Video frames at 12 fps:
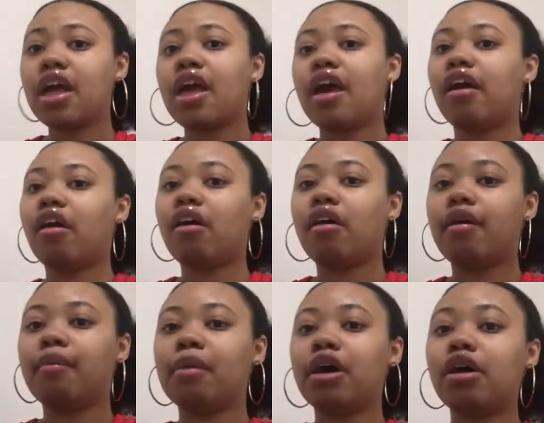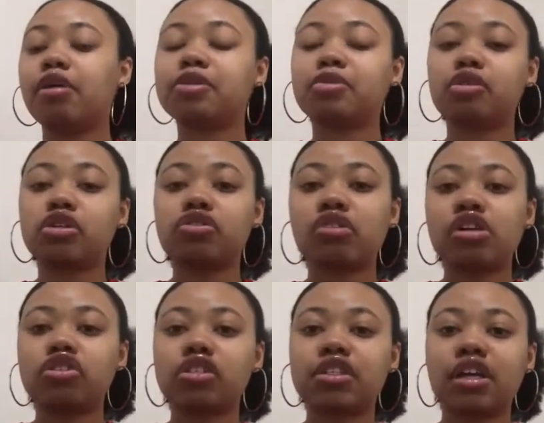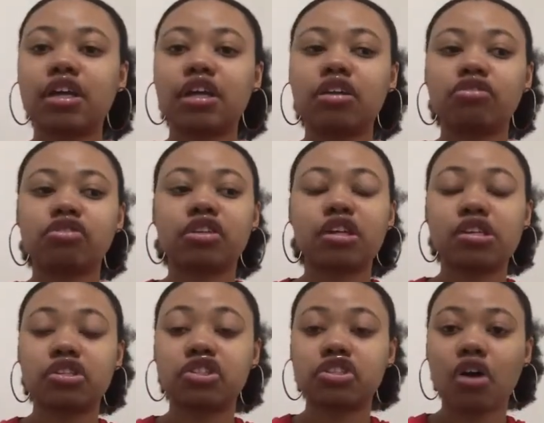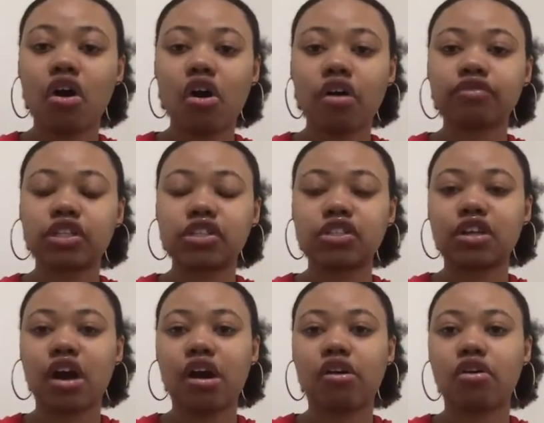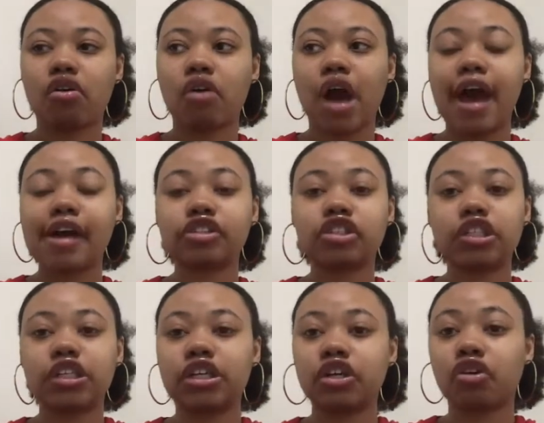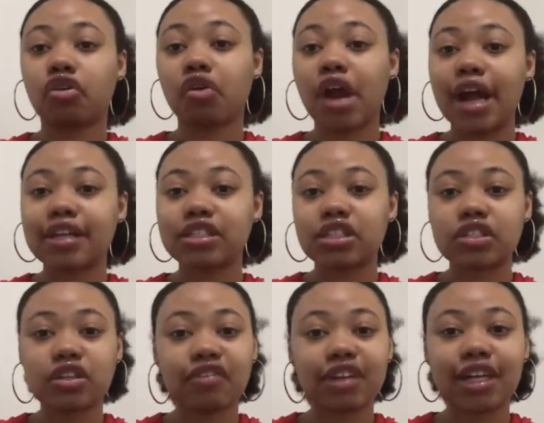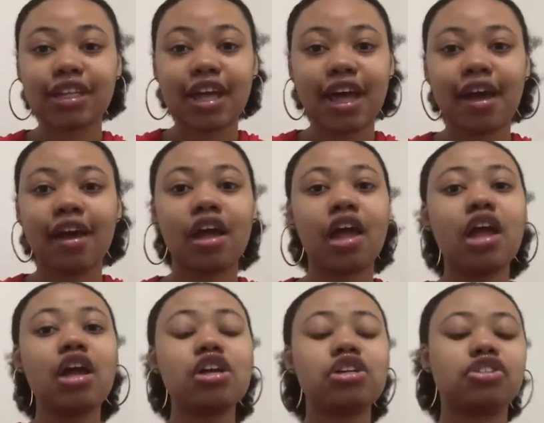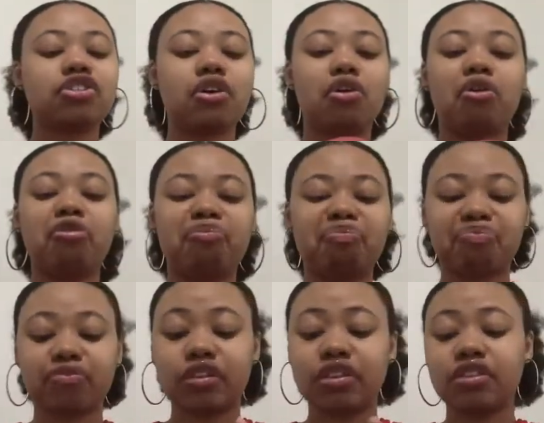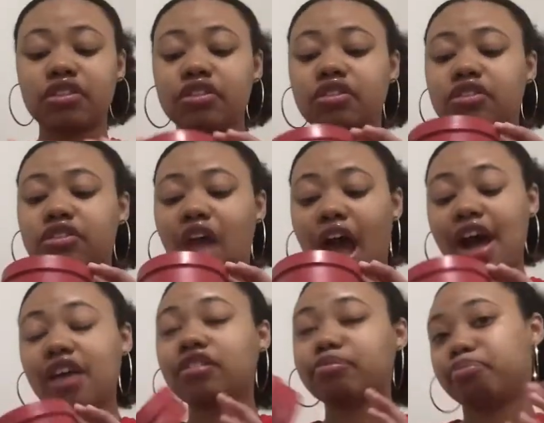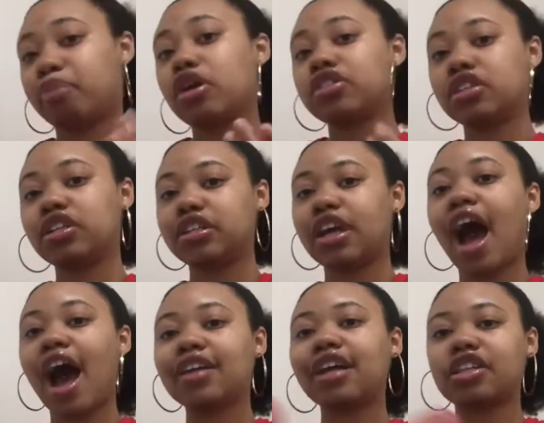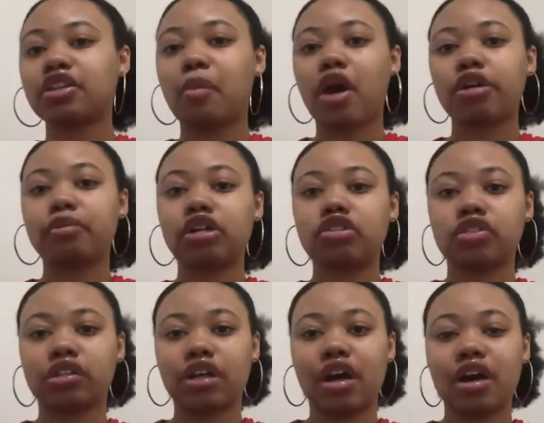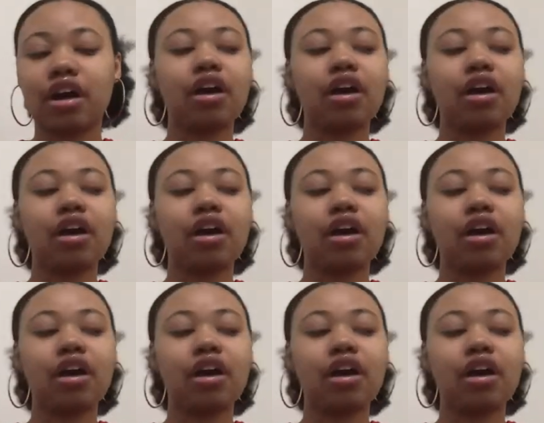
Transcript: It helps moisturize your skin. Your skin is soft, it's not all ashy and cracked and stuff like that. So I personally like the body butters a lot.